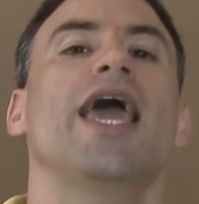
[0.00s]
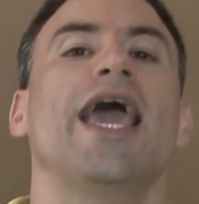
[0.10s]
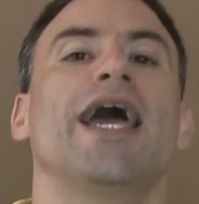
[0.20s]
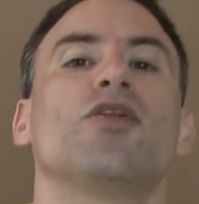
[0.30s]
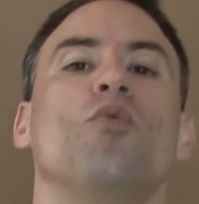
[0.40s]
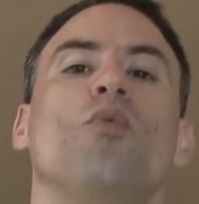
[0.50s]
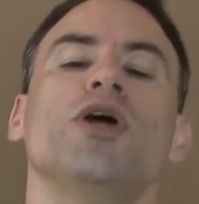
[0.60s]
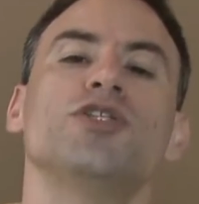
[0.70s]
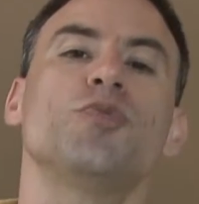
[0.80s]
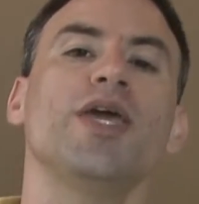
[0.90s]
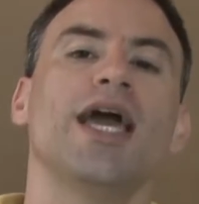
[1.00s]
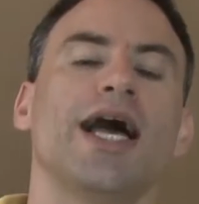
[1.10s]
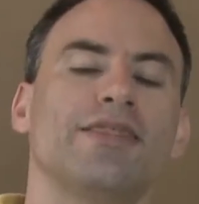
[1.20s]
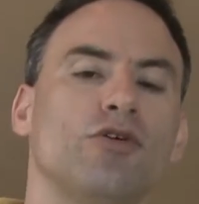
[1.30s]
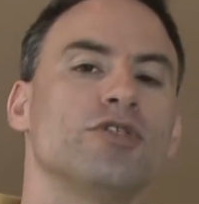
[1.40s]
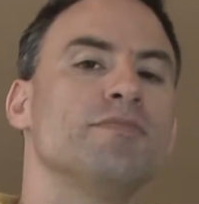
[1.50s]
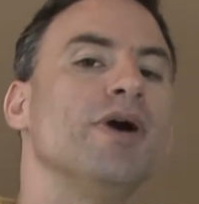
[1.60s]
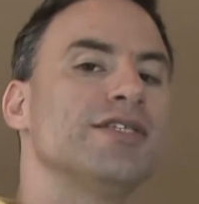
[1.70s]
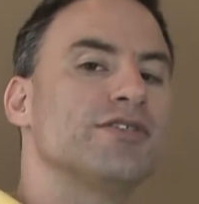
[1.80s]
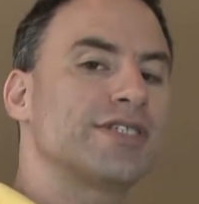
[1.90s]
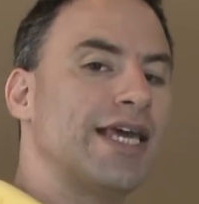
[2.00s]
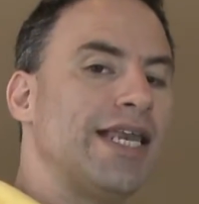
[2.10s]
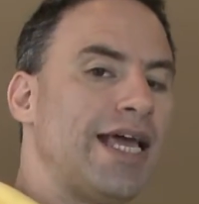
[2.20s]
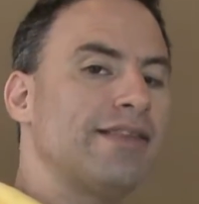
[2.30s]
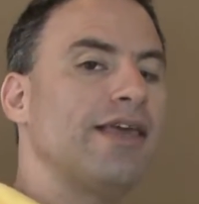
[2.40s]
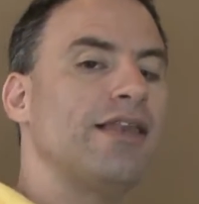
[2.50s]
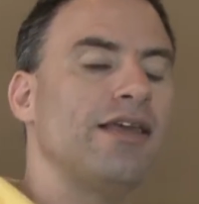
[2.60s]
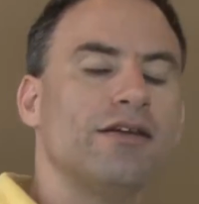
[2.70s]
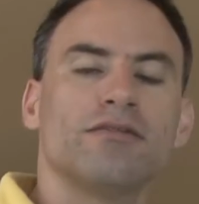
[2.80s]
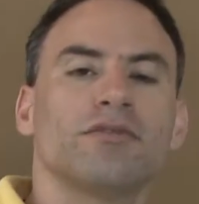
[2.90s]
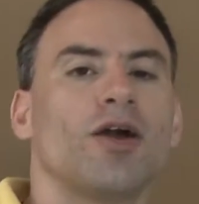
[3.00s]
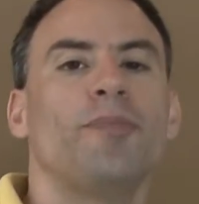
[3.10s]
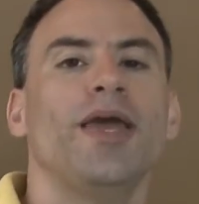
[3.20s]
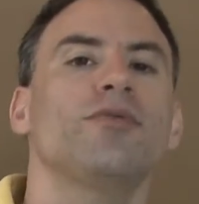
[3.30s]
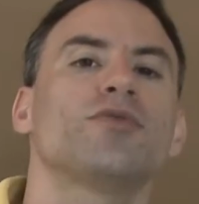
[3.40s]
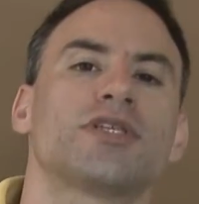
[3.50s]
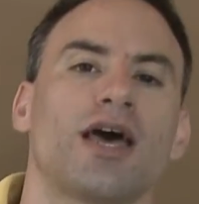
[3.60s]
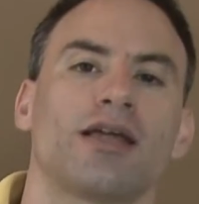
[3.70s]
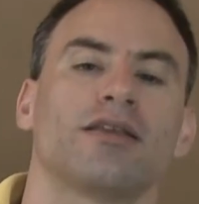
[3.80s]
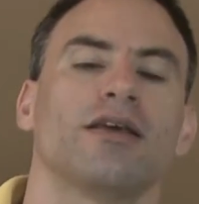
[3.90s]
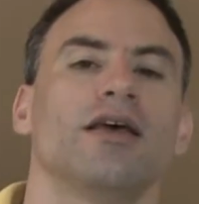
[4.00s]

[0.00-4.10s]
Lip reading: And once we got those muscles connecting in here, her pain was gone.